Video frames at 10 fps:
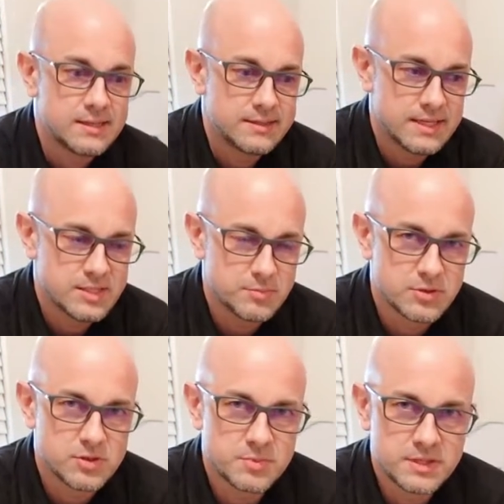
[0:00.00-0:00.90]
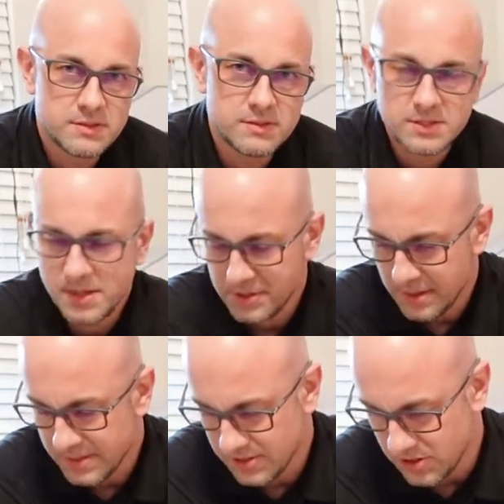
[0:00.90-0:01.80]
decibels, but
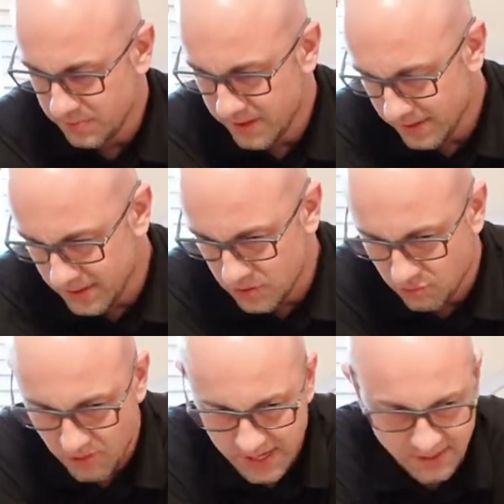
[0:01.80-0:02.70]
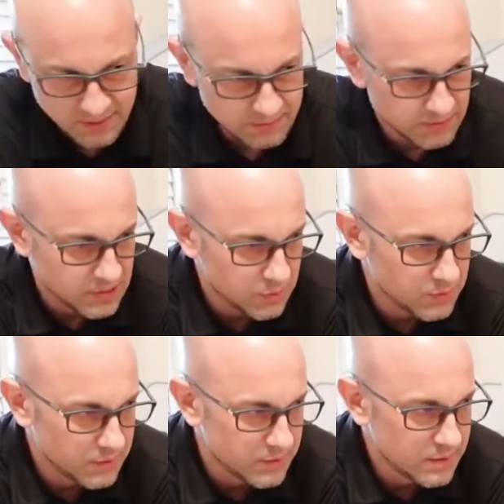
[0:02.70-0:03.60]
sometimes there's a speaker that's rated
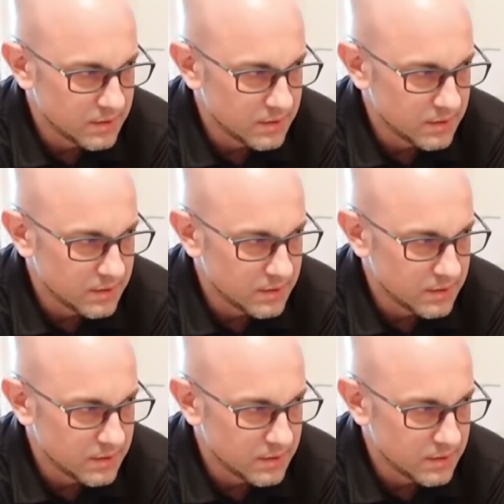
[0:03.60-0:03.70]
lower,